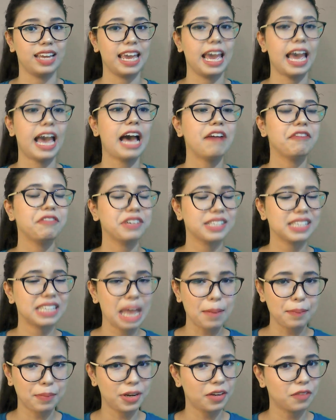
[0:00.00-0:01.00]
Have a
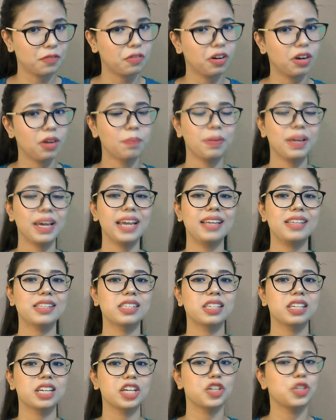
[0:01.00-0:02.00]
separate
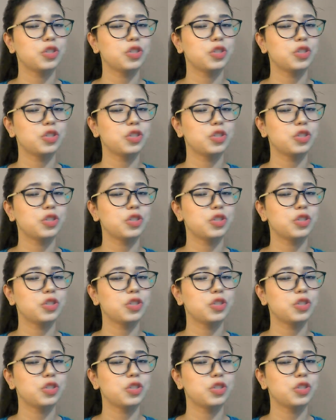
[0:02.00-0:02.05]
workplace.